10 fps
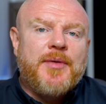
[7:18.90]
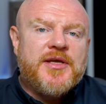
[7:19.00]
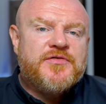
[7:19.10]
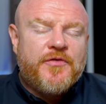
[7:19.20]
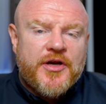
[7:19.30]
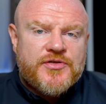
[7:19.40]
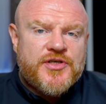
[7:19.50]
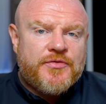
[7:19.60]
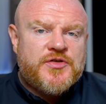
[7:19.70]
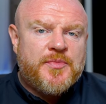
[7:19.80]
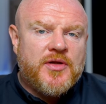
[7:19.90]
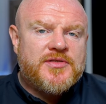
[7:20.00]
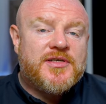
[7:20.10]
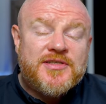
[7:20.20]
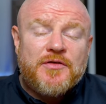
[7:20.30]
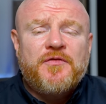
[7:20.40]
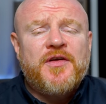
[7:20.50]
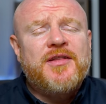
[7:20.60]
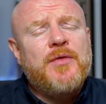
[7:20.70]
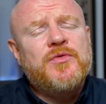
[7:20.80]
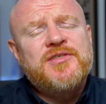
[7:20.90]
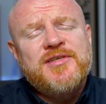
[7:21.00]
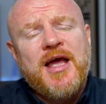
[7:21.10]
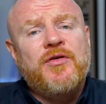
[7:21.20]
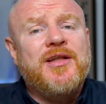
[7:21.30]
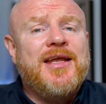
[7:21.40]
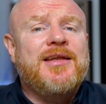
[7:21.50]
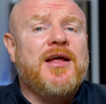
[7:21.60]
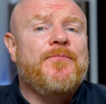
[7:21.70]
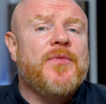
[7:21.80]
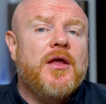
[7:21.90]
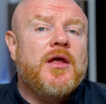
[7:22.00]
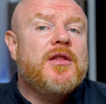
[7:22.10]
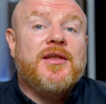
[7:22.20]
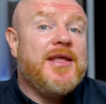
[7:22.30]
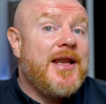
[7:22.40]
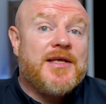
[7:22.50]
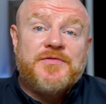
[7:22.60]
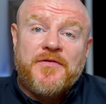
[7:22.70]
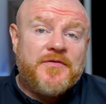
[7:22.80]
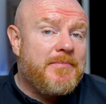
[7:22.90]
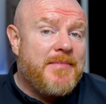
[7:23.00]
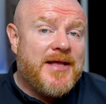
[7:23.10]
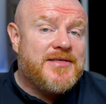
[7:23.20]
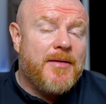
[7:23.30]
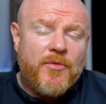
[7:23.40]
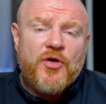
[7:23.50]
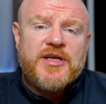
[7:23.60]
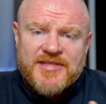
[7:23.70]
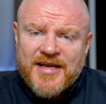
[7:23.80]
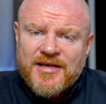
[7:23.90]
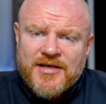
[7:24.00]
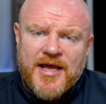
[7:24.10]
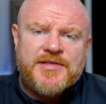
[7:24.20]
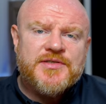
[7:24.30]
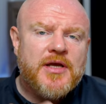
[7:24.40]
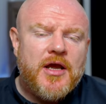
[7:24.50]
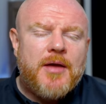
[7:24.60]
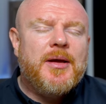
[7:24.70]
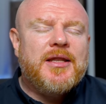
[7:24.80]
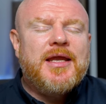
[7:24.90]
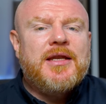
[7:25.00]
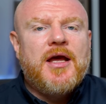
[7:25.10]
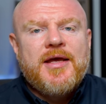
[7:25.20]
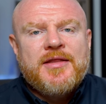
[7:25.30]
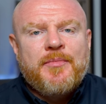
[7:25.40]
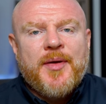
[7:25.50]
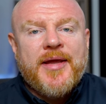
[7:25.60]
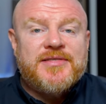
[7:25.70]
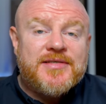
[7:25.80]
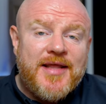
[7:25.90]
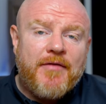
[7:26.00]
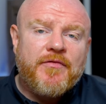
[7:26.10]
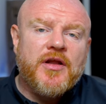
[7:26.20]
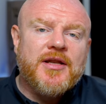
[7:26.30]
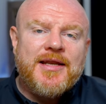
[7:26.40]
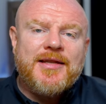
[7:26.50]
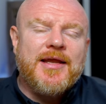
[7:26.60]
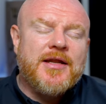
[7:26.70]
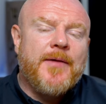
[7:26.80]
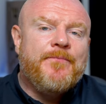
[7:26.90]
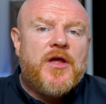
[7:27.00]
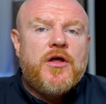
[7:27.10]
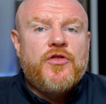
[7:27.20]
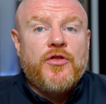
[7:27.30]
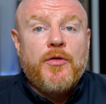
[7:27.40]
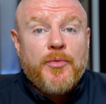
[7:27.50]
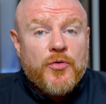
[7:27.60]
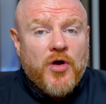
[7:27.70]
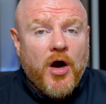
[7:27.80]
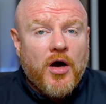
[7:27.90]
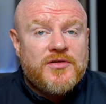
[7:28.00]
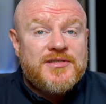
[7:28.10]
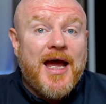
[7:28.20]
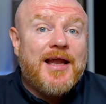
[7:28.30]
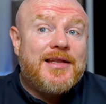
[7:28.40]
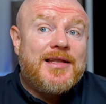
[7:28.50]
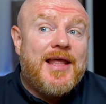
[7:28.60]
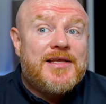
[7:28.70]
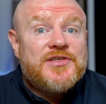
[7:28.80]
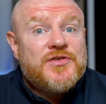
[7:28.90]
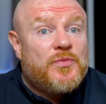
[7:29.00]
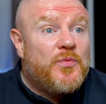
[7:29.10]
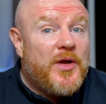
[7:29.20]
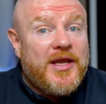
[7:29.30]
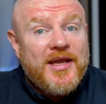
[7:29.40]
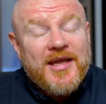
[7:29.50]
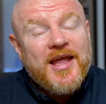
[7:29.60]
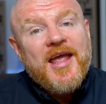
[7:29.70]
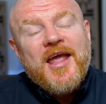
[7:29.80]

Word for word: bass frequency response, I still think they would sound leaner than the LS50 Meta. More extended, yes, but leaner in the bass and definitely leaner than the Buchardt, unless we,